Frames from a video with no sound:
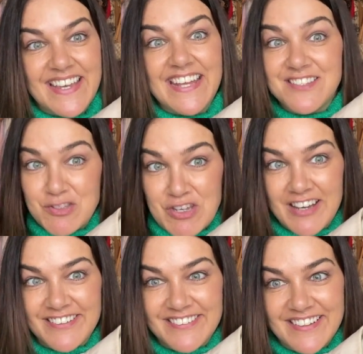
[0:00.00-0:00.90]
in
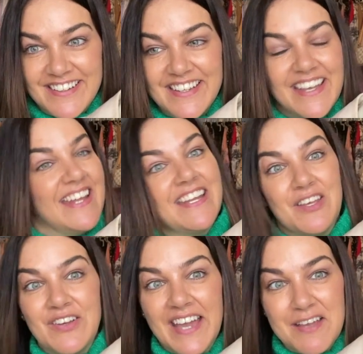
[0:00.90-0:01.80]
stone, in
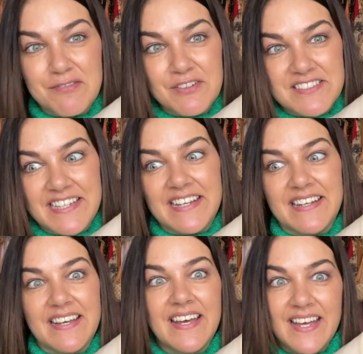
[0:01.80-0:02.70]
a UK 14,